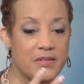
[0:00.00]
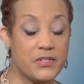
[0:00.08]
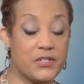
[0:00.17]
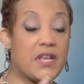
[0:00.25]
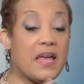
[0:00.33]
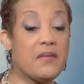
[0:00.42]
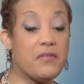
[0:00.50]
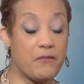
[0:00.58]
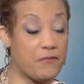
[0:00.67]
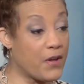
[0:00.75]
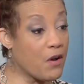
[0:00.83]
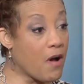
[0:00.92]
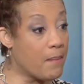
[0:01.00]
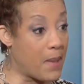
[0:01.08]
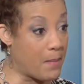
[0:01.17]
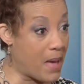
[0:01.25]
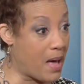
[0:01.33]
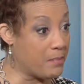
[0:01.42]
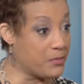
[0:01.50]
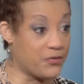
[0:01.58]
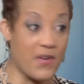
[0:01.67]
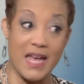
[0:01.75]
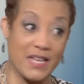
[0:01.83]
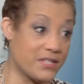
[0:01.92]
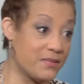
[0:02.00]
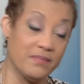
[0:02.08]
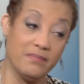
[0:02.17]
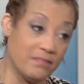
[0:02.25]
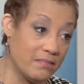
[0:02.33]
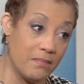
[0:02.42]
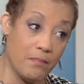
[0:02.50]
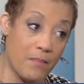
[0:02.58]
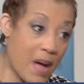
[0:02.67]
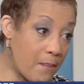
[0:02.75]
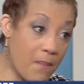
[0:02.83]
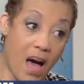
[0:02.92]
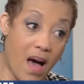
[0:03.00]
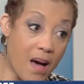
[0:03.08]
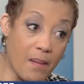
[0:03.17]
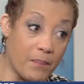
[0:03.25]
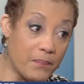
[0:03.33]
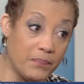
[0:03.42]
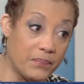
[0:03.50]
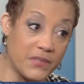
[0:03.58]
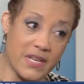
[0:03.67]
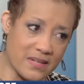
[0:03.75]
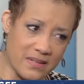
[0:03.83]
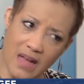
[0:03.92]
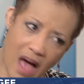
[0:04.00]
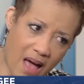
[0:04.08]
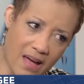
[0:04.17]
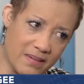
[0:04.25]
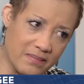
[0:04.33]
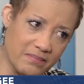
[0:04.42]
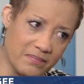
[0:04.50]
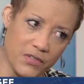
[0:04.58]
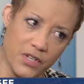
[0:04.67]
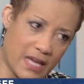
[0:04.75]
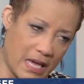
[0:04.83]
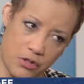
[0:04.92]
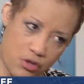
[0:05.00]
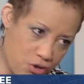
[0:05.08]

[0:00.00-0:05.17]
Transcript: Seeing the fear on my mom's face, my mom does not get